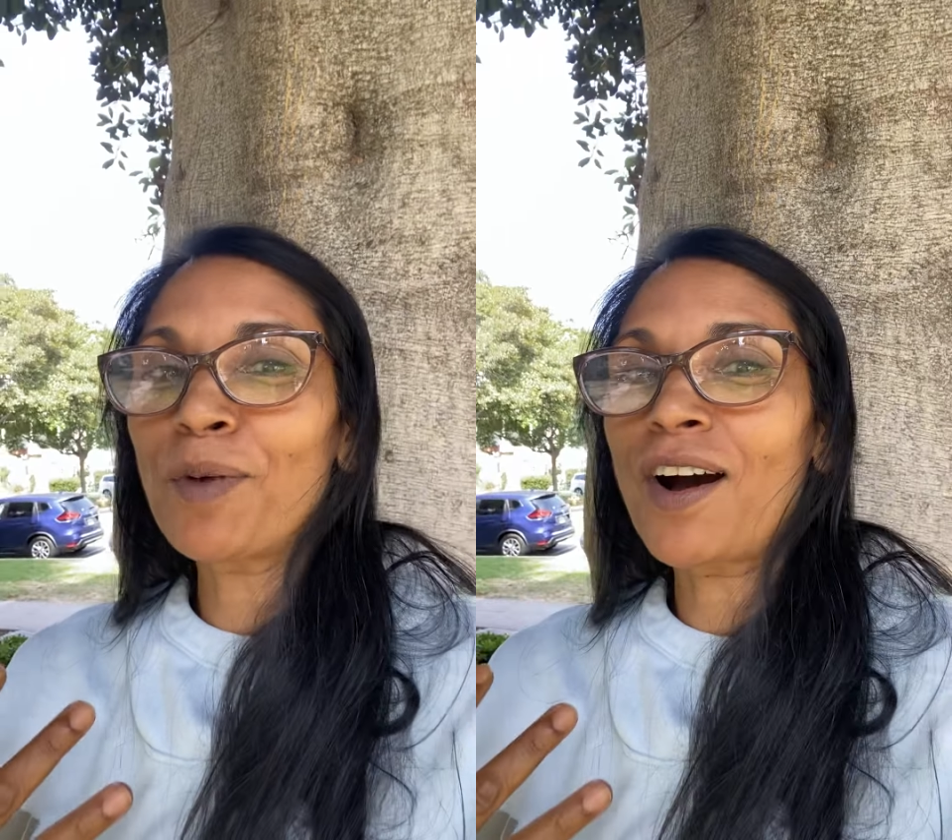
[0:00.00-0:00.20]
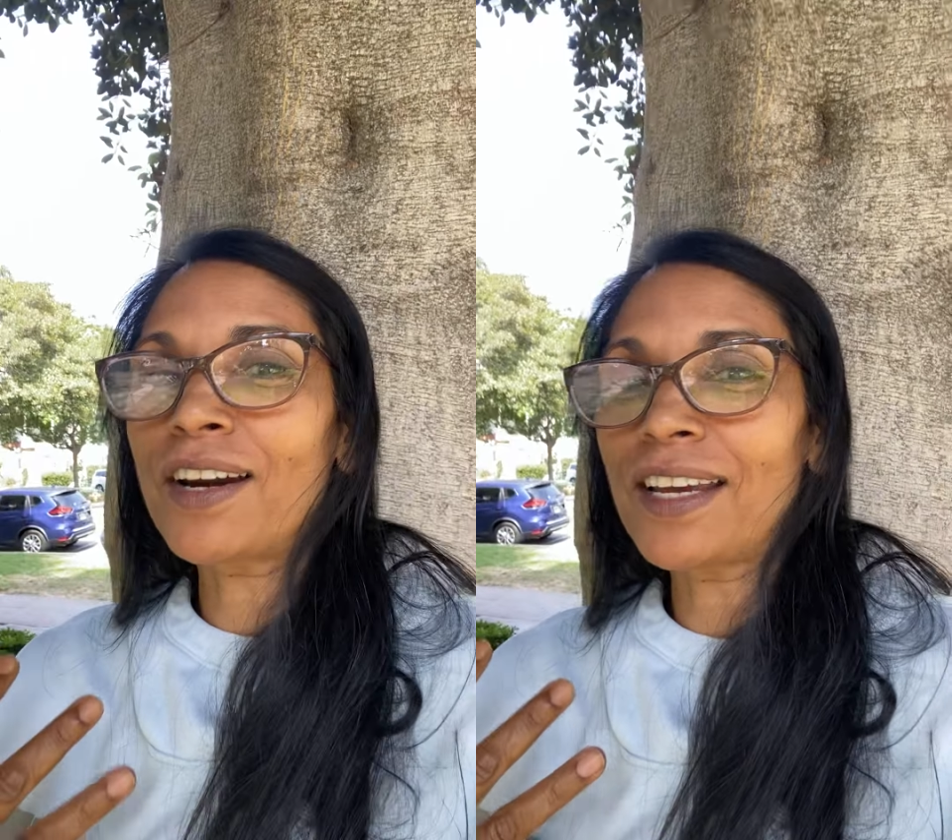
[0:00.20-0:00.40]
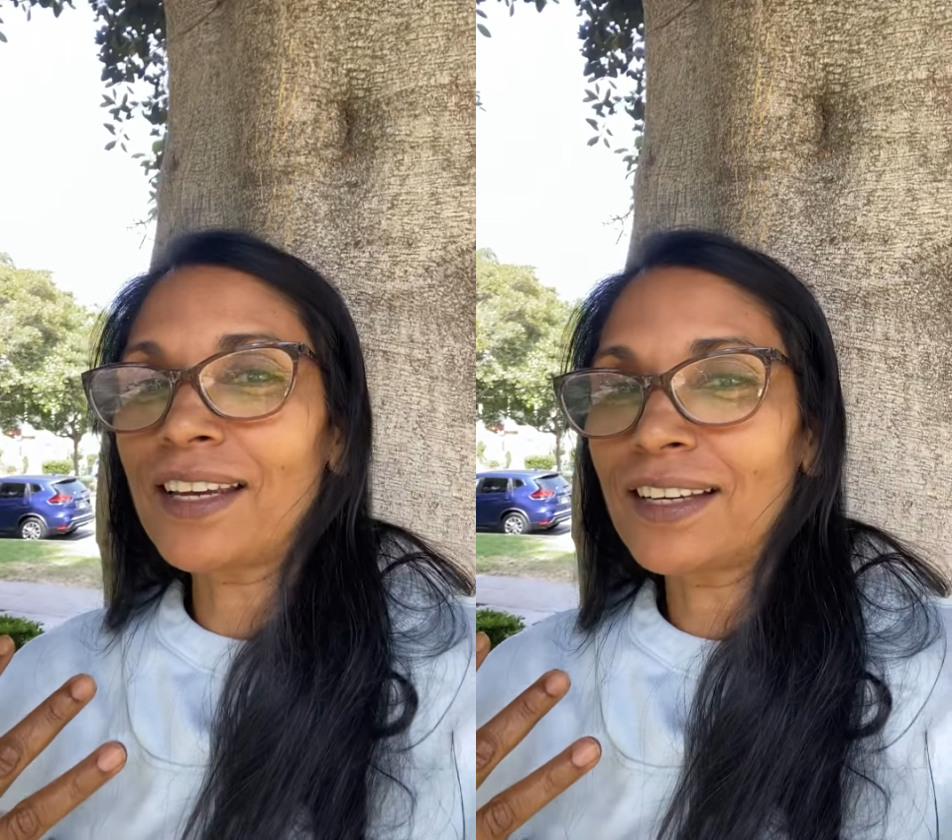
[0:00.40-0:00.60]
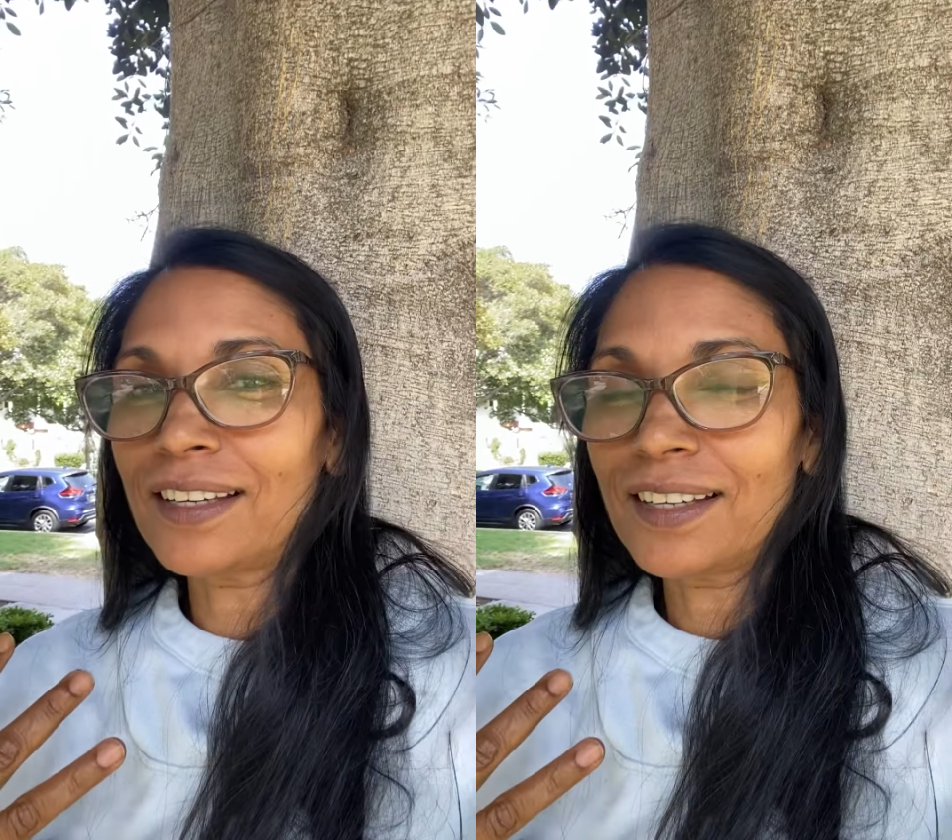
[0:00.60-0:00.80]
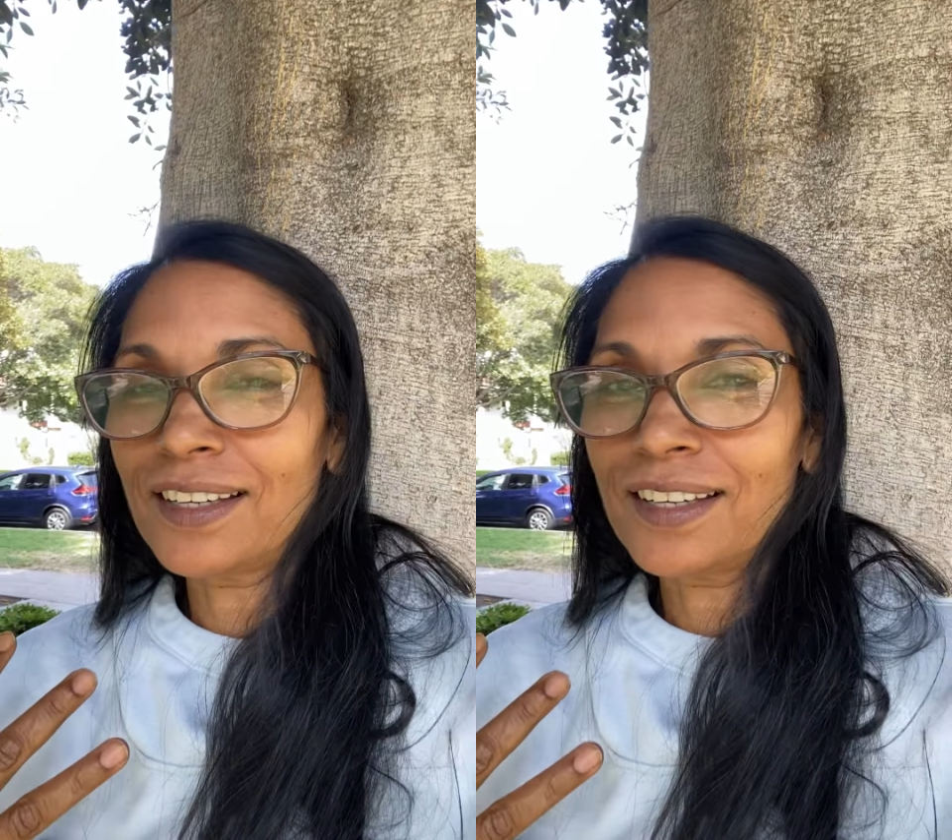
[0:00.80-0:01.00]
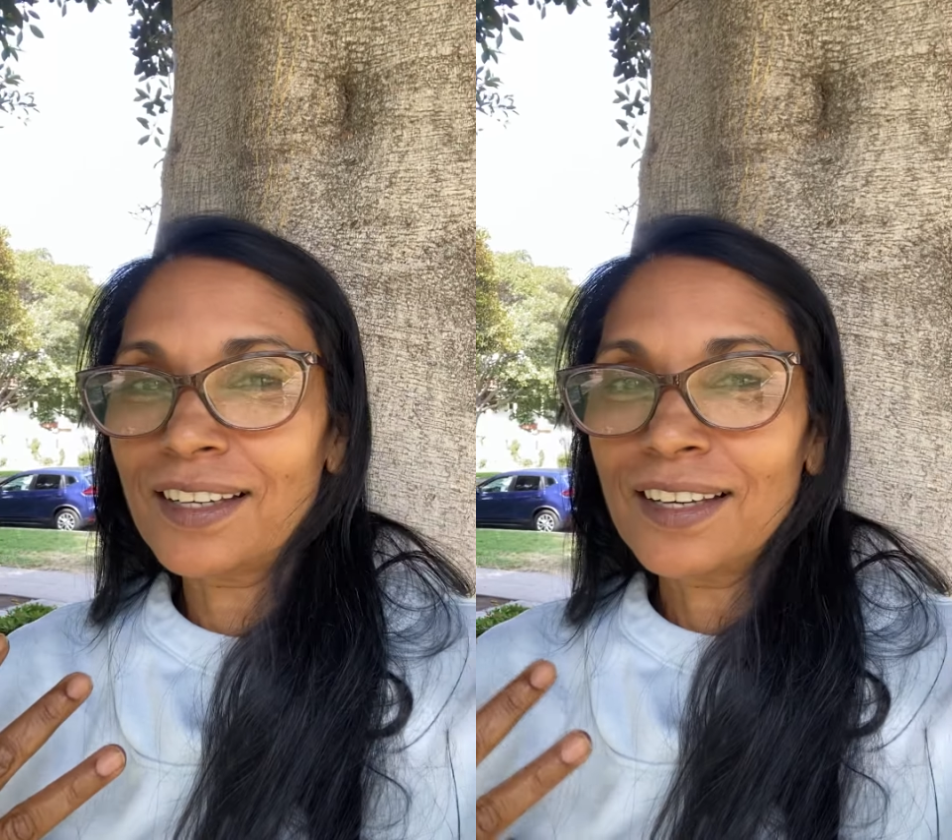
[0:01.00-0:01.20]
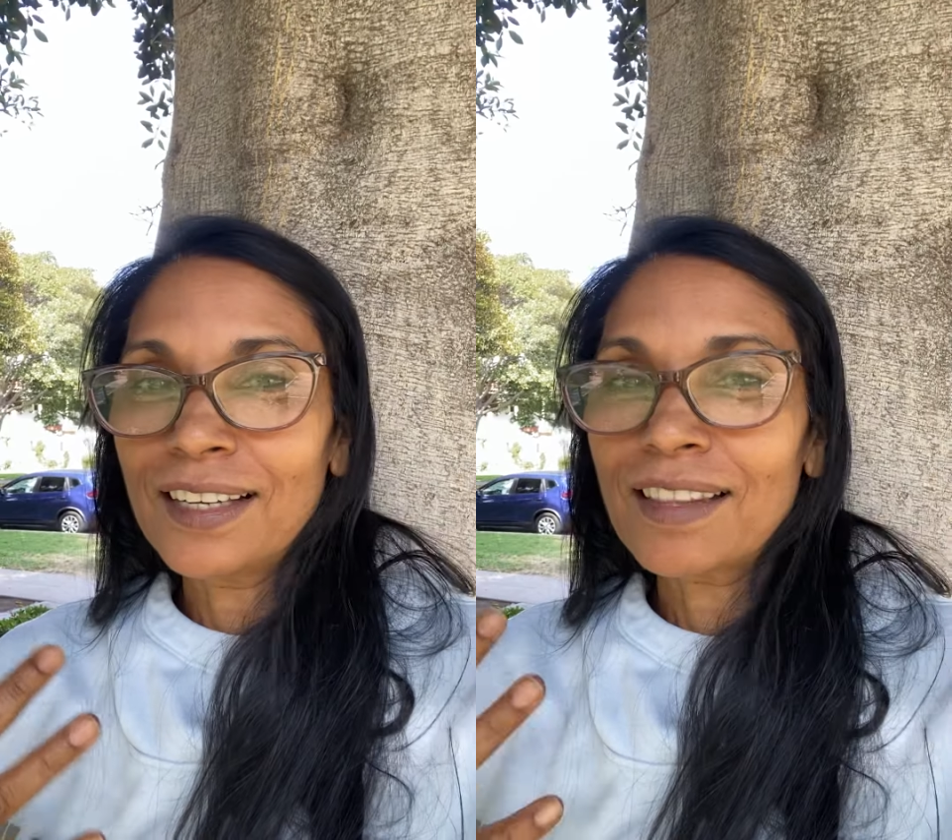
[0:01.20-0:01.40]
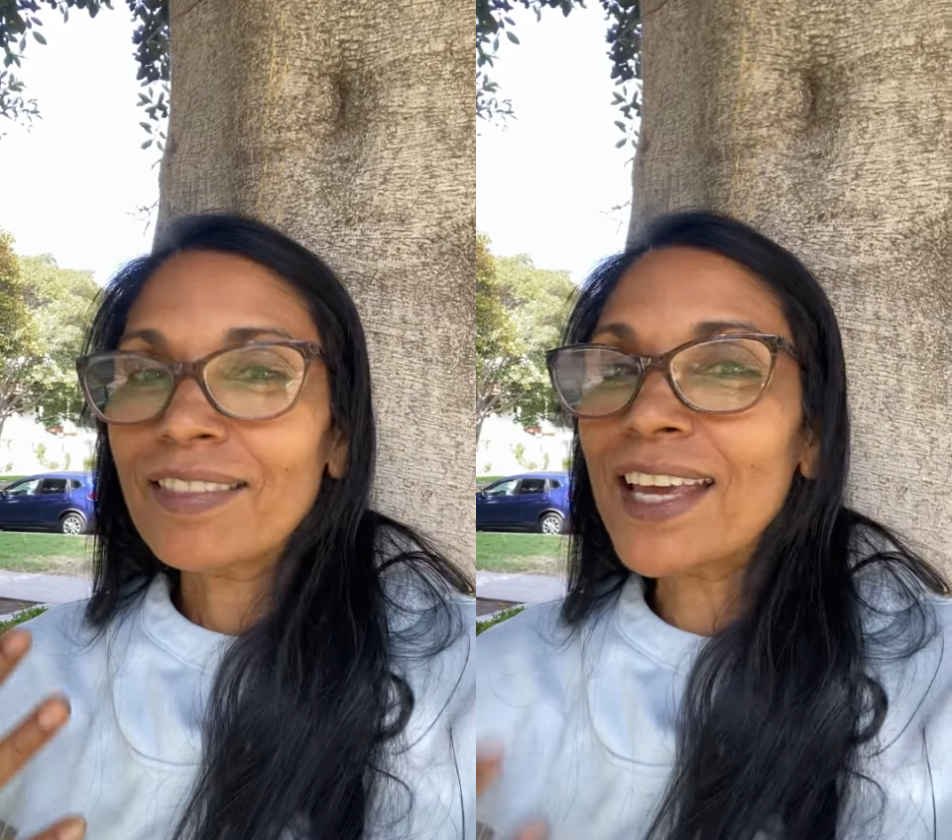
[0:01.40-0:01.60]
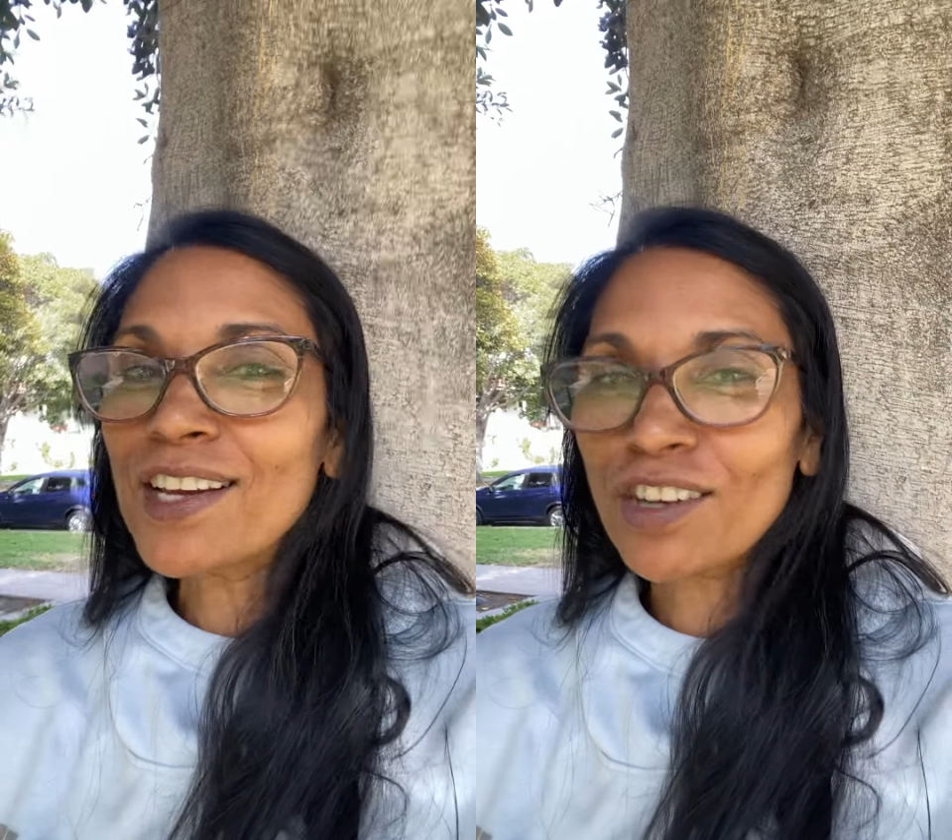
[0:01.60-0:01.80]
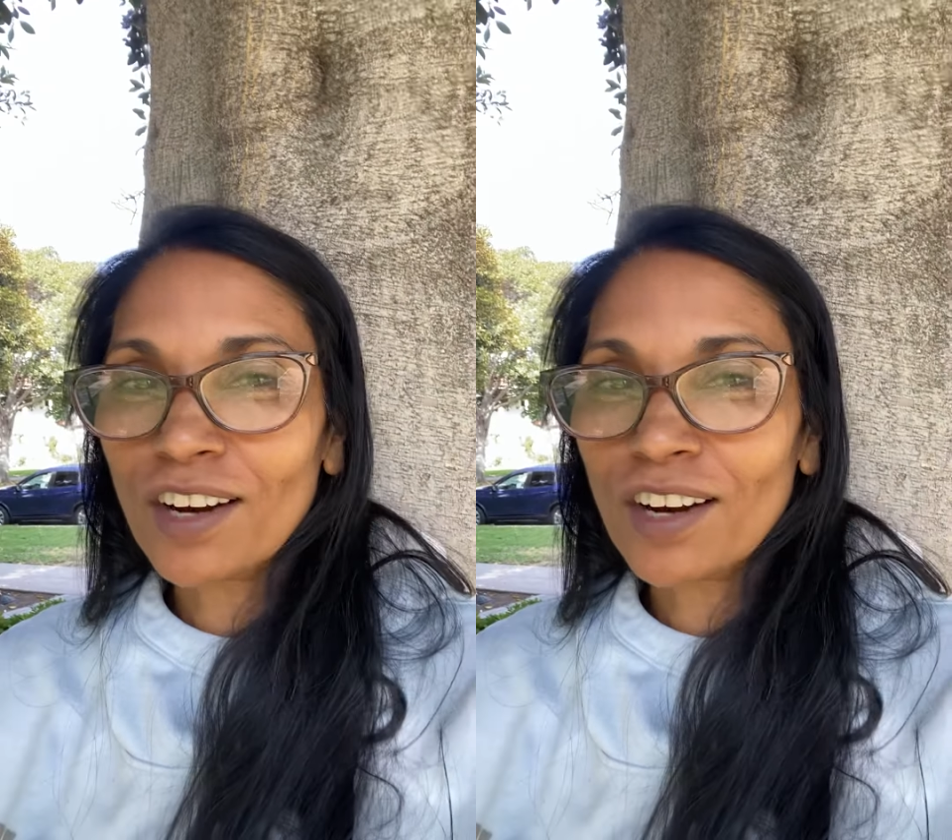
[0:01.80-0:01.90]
body. Things